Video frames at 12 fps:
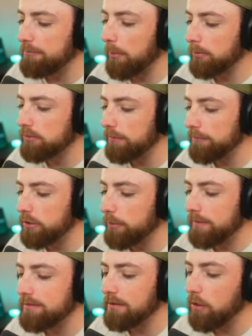But we're 2 for 2
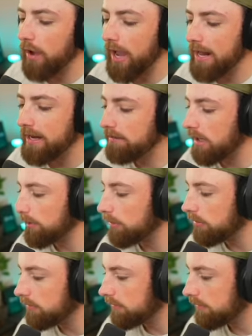with a single and a double.
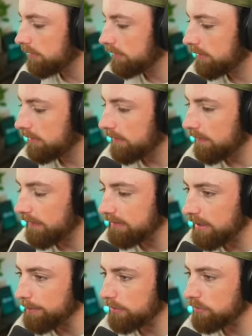Let's
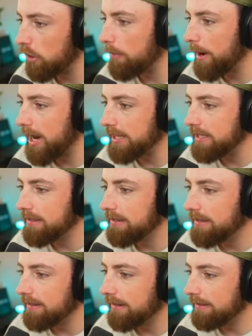keep this going, Mighty.
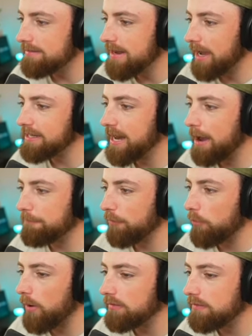Let's knock it out for
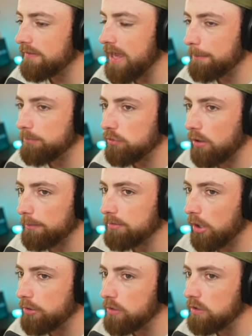the rest of the episode. I'm
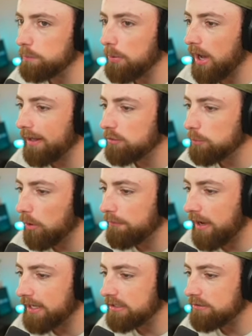telling you, it's possible if
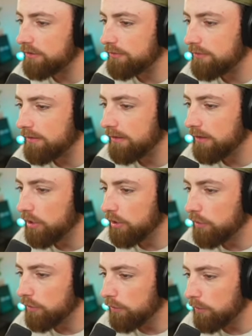I can just
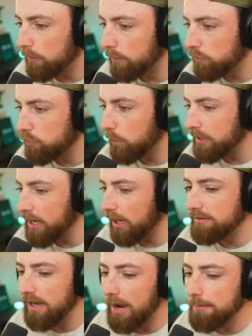swing
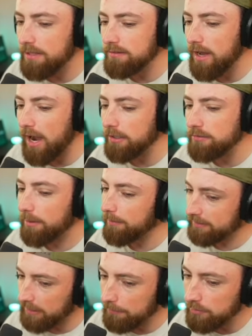on time the entire time.
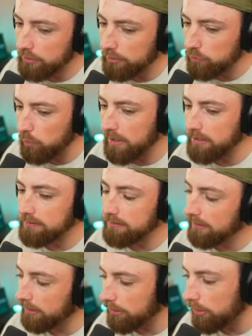Like, that was a good swing.
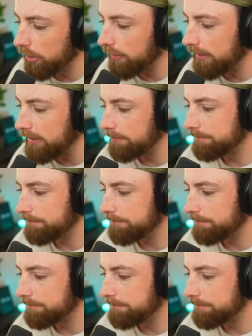A little early.